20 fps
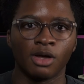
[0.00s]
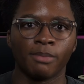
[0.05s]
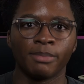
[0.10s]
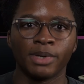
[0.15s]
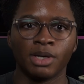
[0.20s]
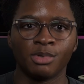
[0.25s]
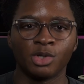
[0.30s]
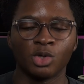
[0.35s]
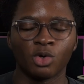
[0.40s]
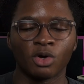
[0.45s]
on
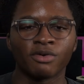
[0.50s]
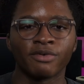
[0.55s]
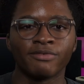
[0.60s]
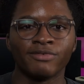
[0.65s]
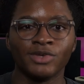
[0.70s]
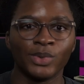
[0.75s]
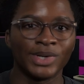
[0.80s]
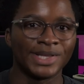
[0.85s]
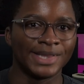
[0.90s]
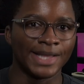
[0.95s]
people who are
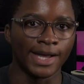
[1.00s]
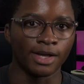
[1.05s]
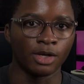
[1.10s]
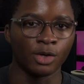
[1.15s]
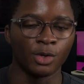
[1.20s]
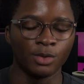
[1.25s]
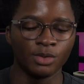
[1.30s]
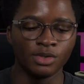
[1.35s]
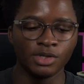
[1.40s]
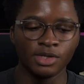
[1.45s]
reviewing that
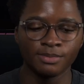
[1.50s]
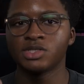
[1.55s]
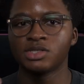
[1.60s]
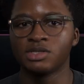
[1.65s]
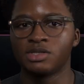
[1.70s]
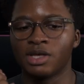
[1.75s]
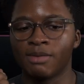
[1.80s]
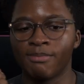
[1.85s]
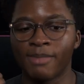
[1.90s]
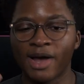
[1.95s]
code. Personally,